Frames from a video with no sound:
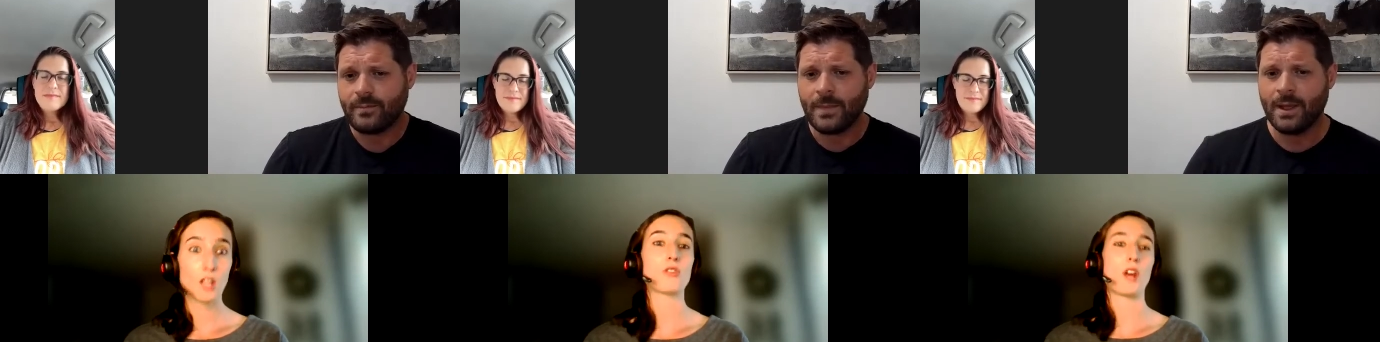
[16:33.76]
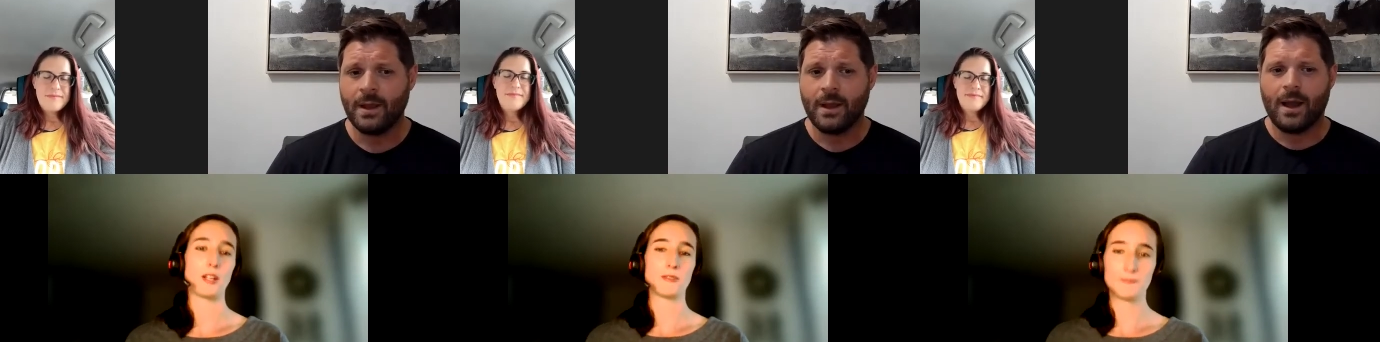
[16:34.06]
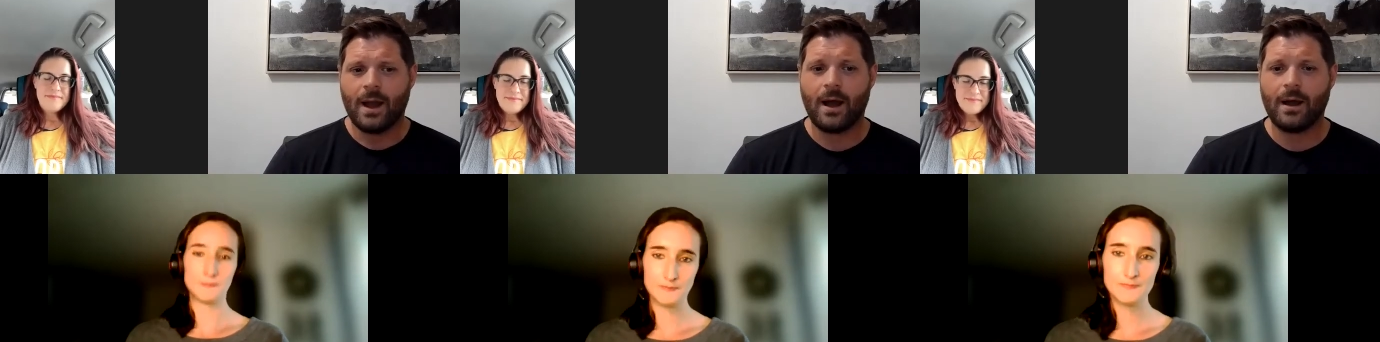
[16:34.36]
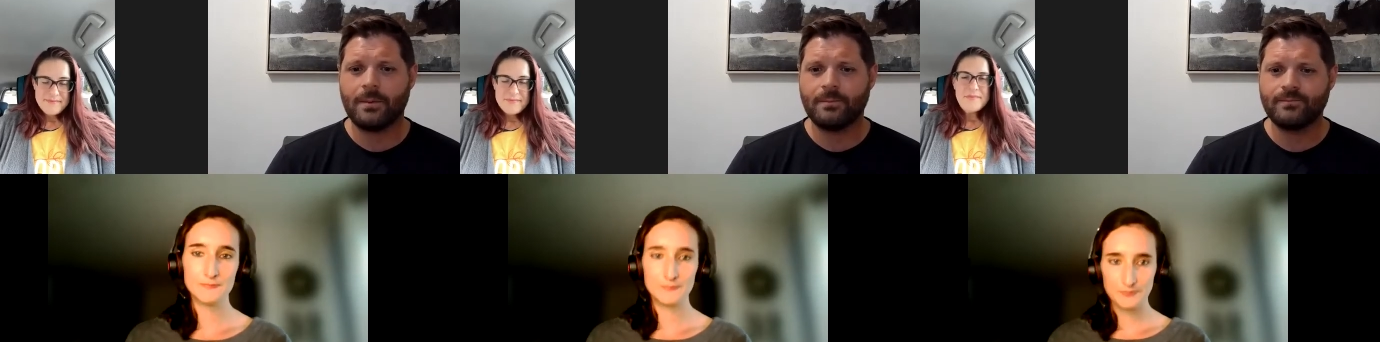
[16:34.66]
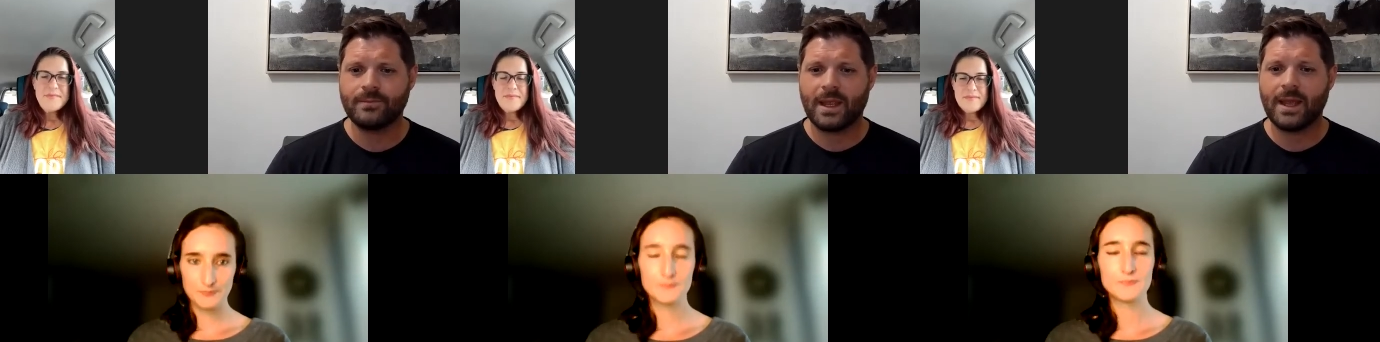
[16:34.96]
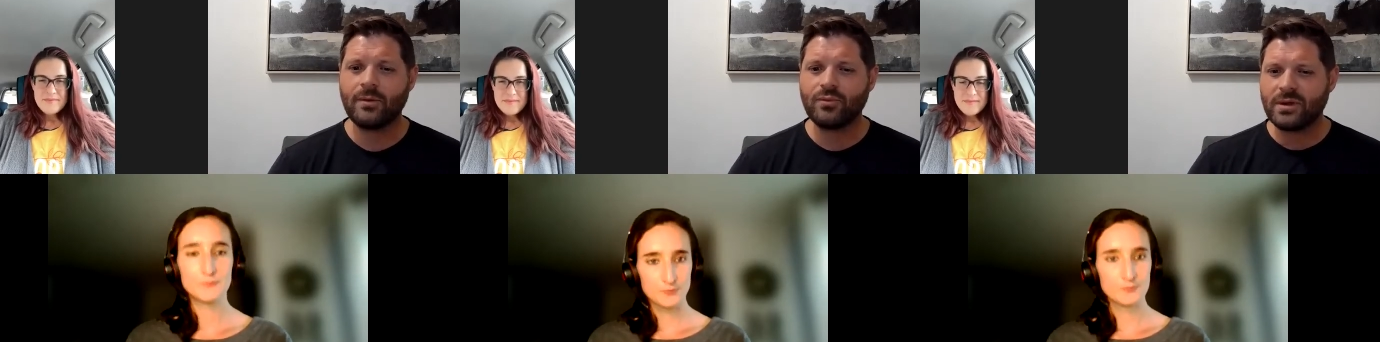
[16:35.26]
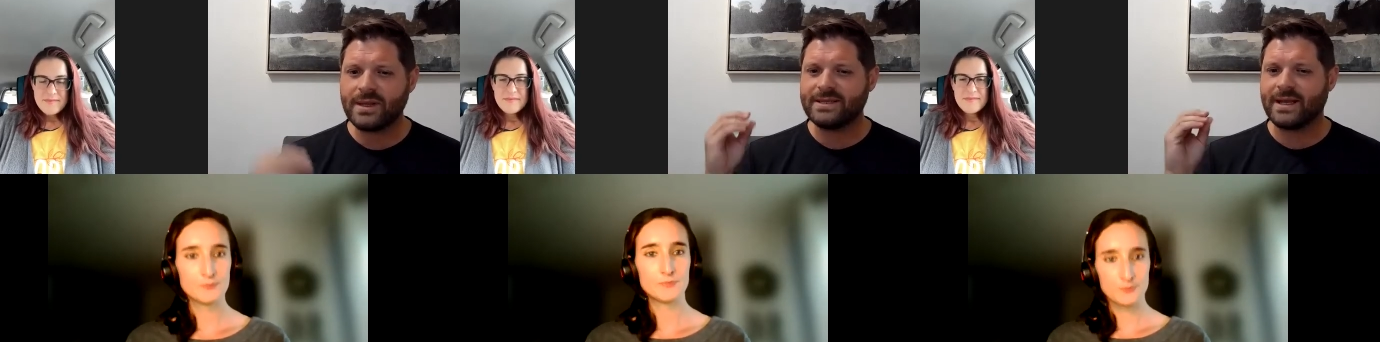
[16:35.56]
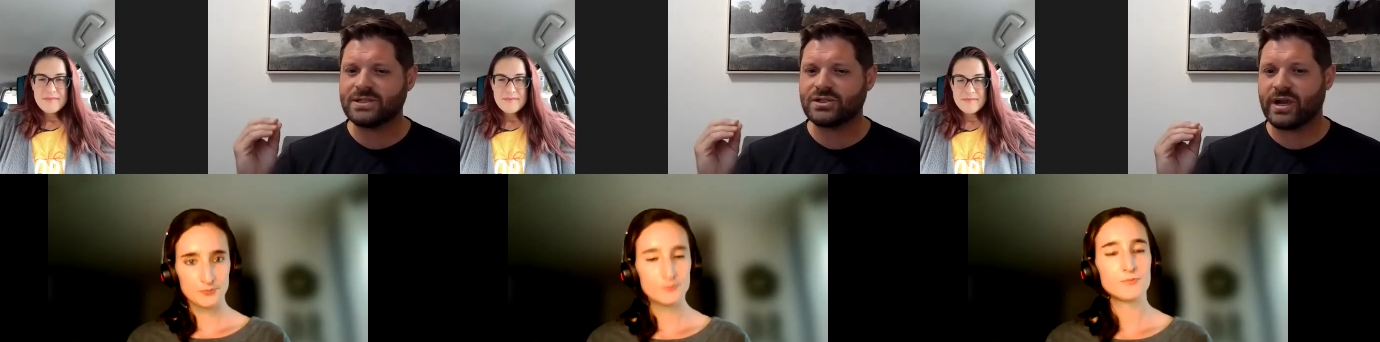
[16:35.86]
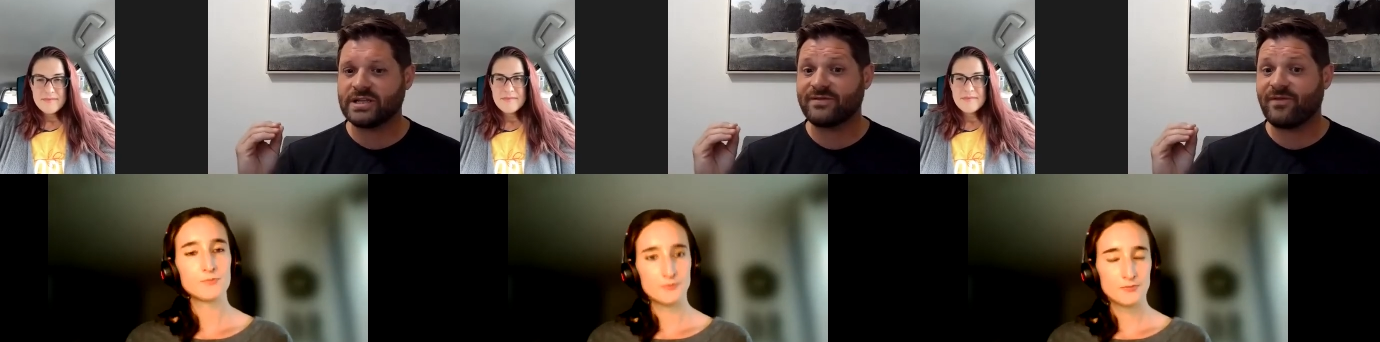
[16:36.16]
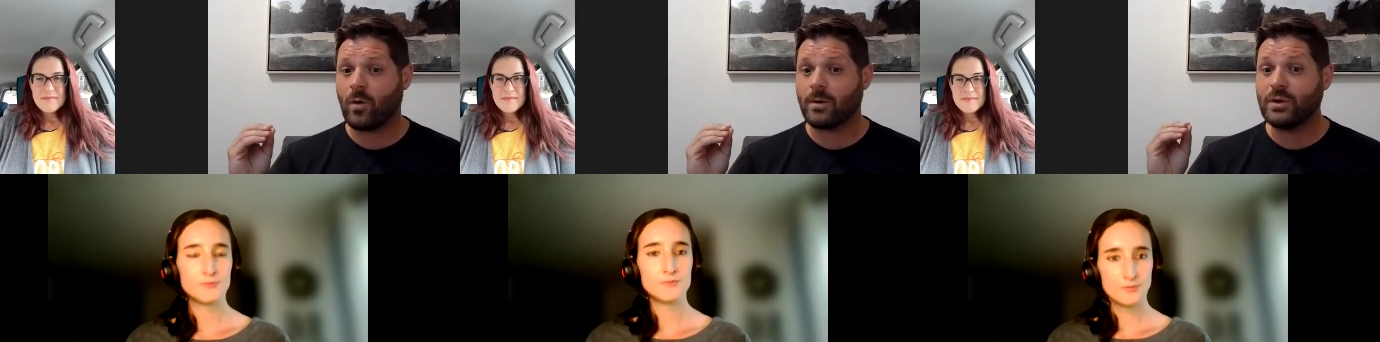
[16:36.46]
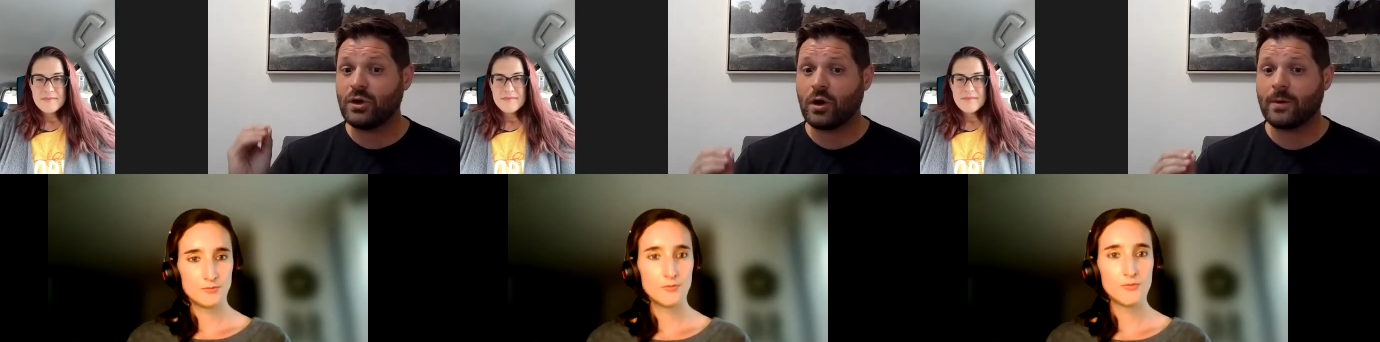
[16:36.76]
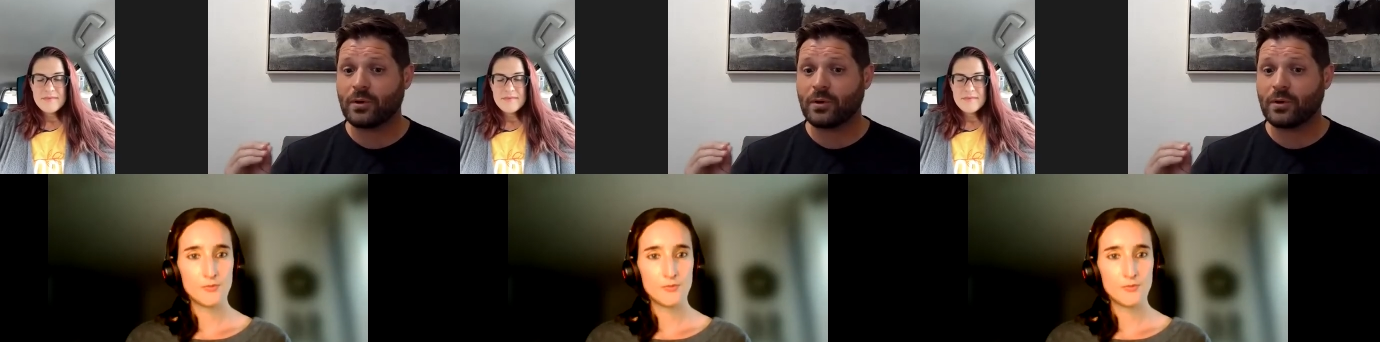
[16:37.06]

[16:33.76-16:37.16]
Speaker 1: right um, it really does transform your